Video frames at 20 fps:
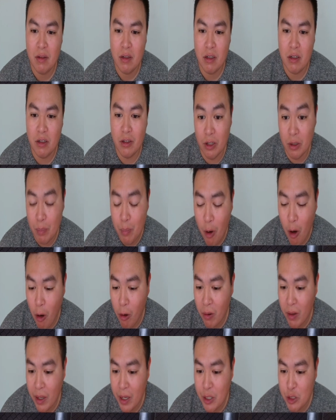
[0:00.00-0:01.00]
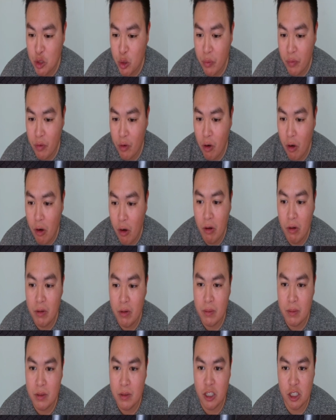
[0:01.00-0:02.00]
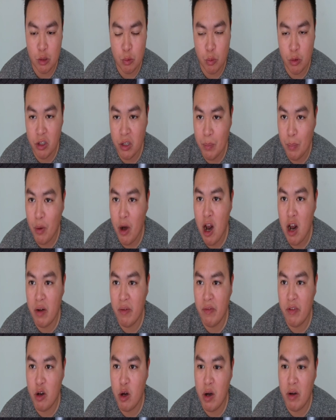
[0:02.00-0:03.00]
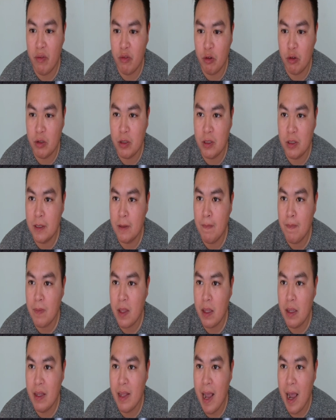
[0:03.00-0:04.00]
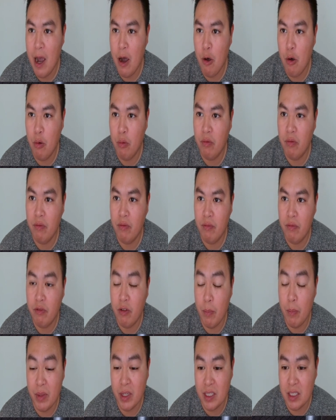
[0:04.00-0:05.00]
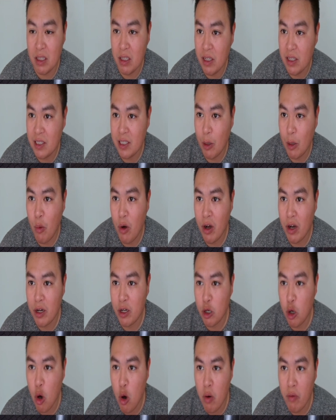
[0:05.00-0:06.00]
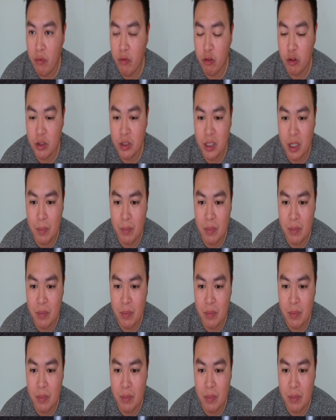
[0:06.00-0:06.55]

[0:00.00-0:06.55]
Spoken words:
Good parlays overall. Just really proud of our efforts. Now, from this list, I wanted to go over some of